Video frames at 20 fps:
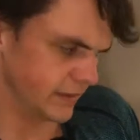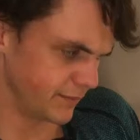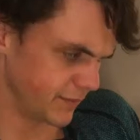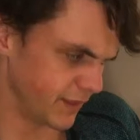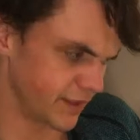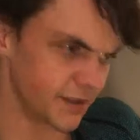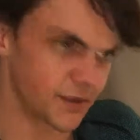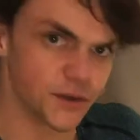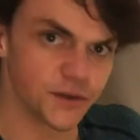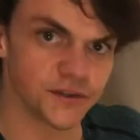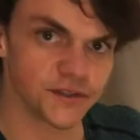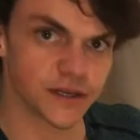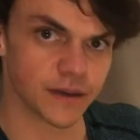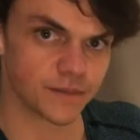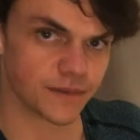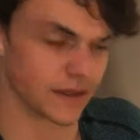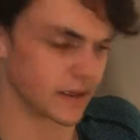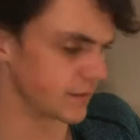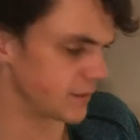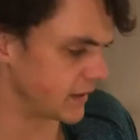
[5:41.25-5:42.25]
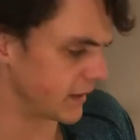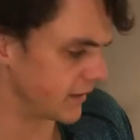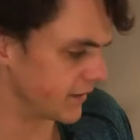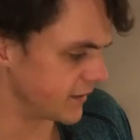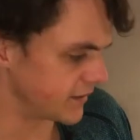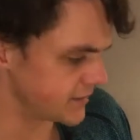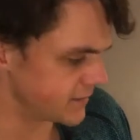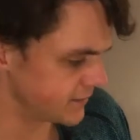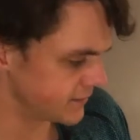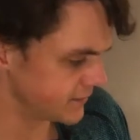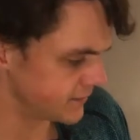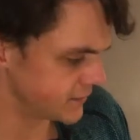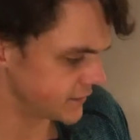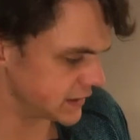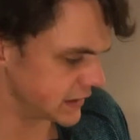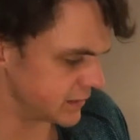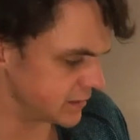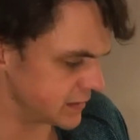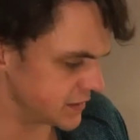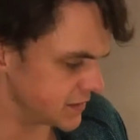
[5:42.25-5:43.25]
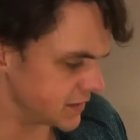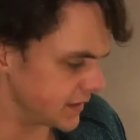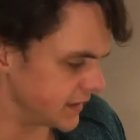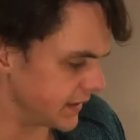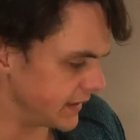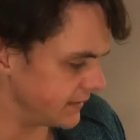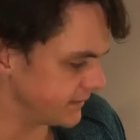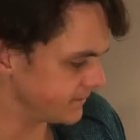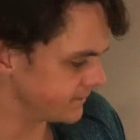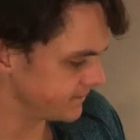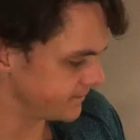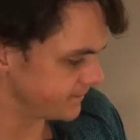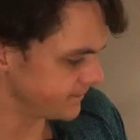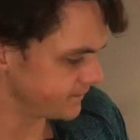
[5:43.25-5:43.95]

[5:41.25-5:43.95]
Better do something about it, said Mr. Neat.